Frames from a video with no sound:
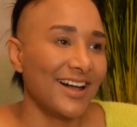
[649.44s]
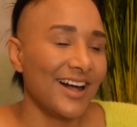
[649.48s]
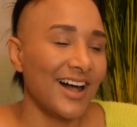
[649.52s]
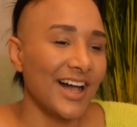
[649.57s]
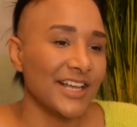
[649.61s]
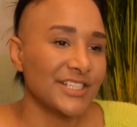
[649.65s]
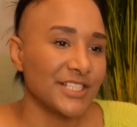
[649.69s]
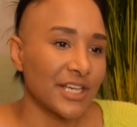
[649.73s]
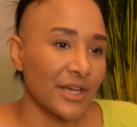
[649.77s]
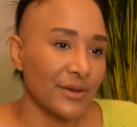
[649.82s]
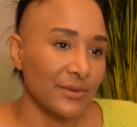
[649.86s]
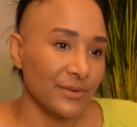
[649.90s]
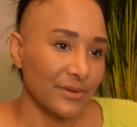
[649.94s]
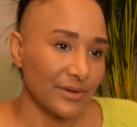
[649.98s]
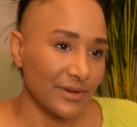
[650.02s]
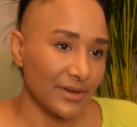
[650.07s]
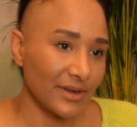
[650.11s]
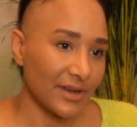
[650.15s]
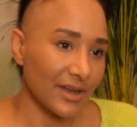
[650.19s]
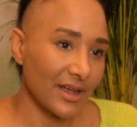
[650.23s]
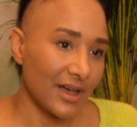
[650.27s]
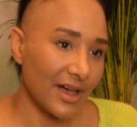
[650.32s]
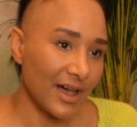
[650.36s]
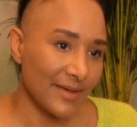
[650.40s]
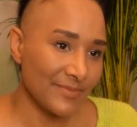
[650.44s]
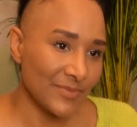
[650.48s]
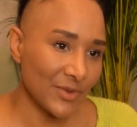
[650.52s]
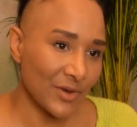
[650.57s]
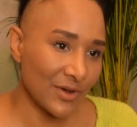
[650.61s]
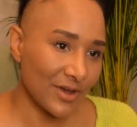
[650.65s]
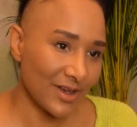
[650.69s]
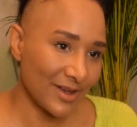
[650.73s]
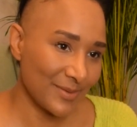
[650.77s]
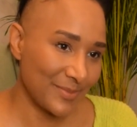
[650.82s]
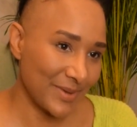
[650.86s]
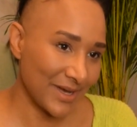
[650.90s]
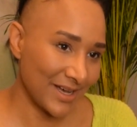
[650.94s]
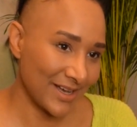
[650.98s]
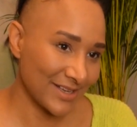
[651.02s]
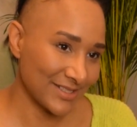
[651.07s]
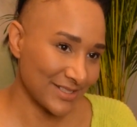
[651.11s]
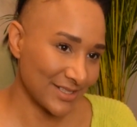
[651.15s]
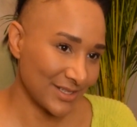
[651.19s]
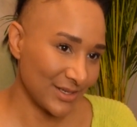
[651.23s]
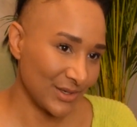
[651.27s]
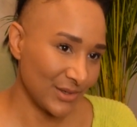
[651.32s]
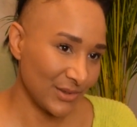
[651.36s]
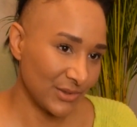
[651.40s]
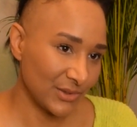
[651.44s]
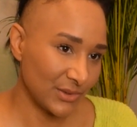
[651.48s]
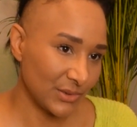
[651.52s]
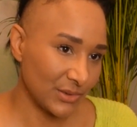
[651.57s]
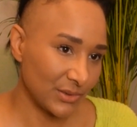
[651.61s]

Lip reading: I'm not a person who